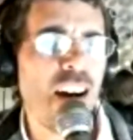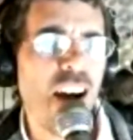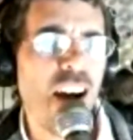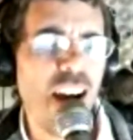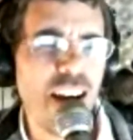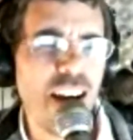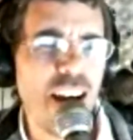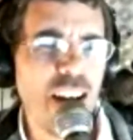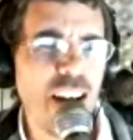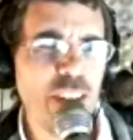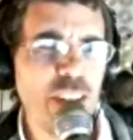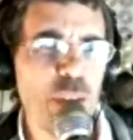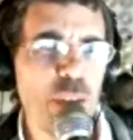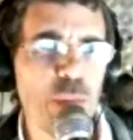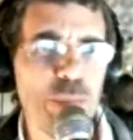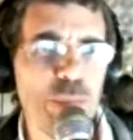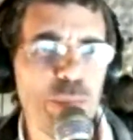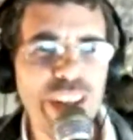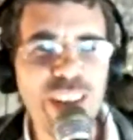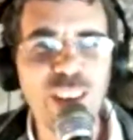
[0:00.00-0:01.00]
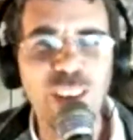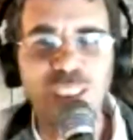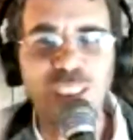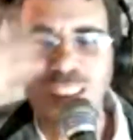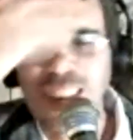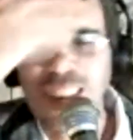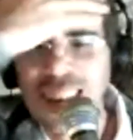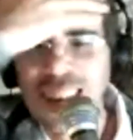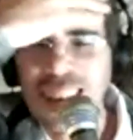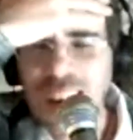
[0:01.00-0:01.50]
Uncle Bill,
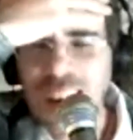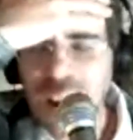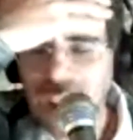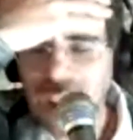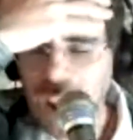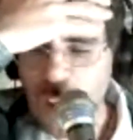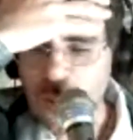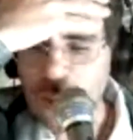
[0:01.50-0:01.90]
I'm